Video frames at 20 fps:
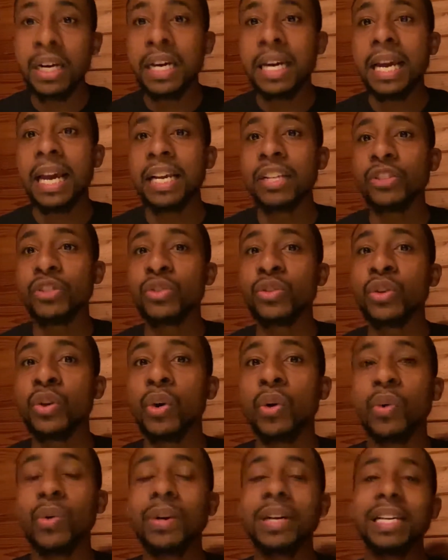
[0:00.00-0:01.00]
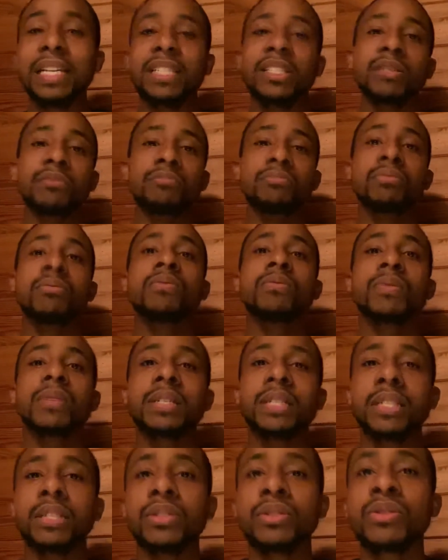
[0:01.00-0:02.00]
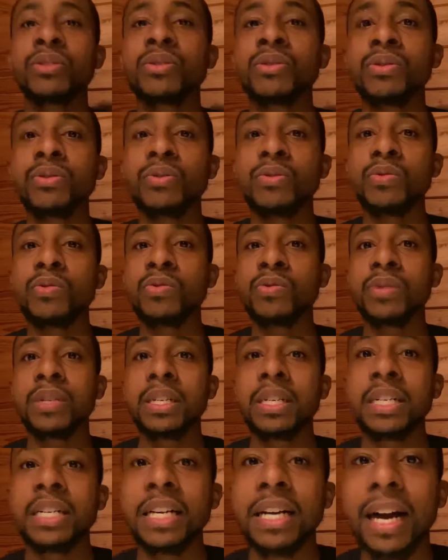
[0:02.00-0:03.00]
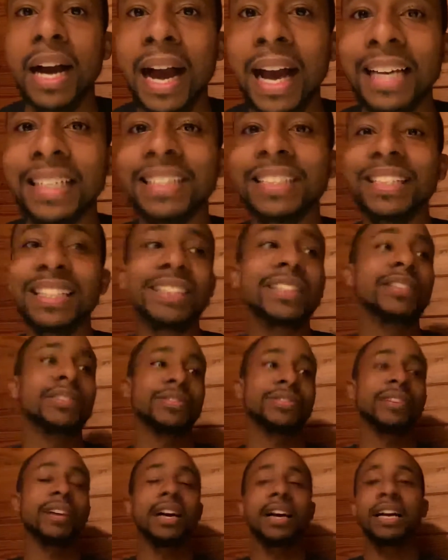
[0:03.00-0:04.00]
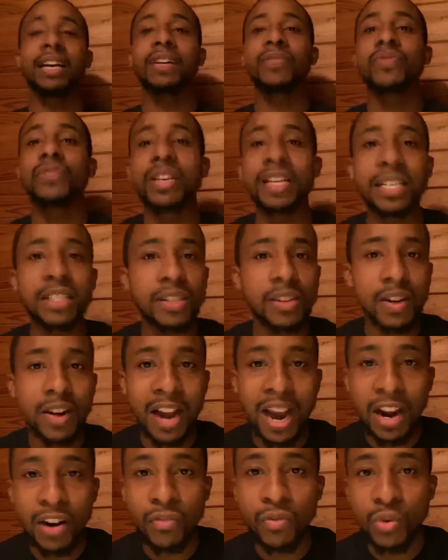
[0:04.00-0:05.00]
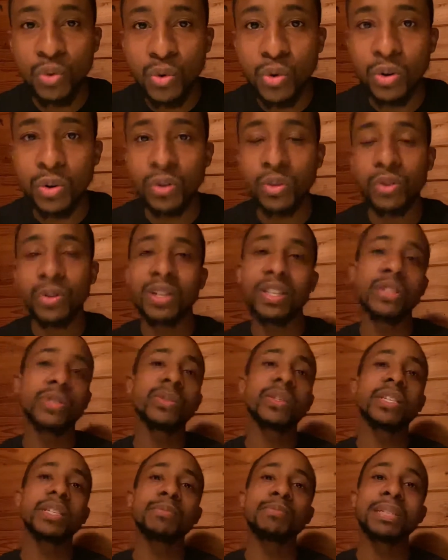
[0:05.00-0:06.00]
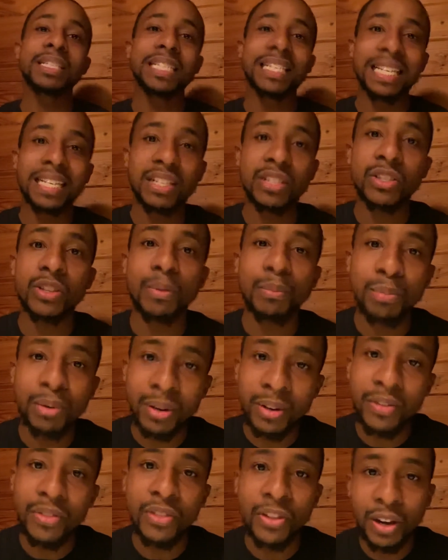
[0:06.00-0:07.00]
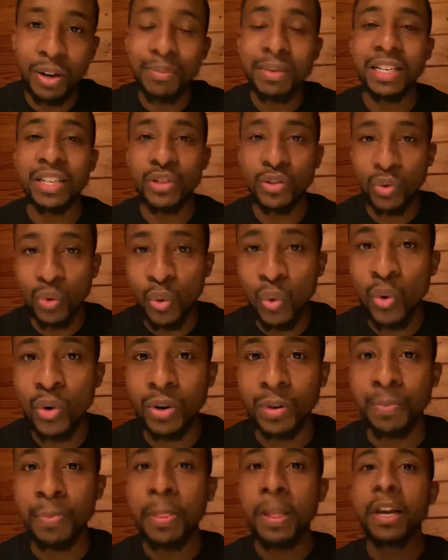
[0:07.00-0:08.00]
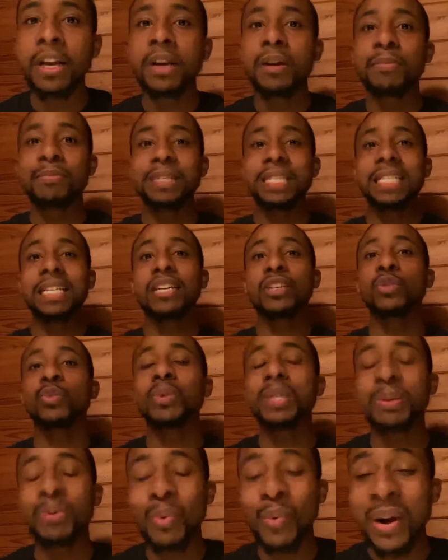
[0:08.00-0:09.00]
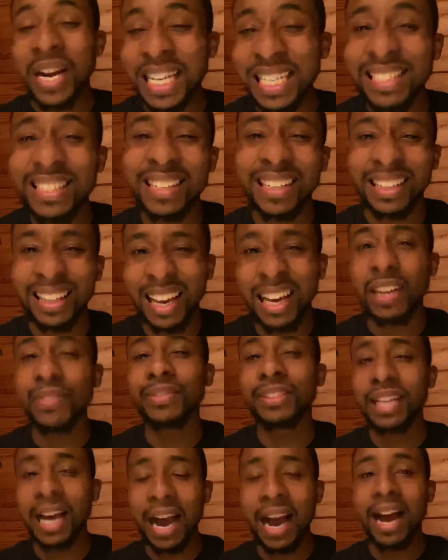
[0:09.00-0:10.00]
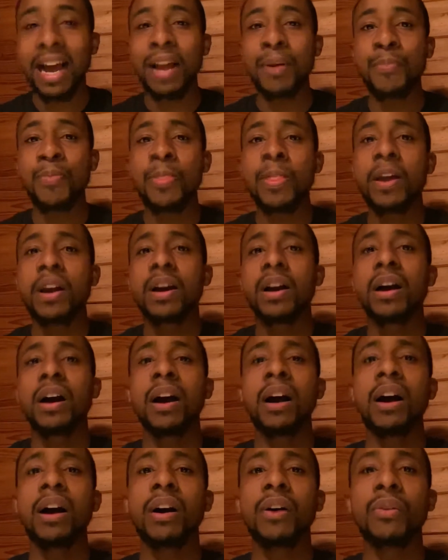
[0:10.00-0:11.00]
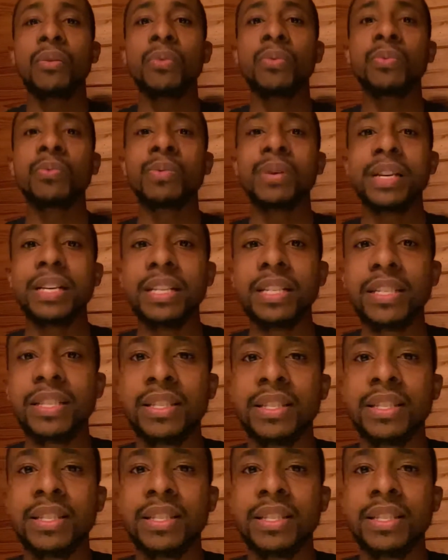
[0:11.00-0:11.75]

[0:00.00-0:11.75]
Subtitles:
And so it's important to identify things that are out of order so that you can begin to put them in order, because we waste a lot of time with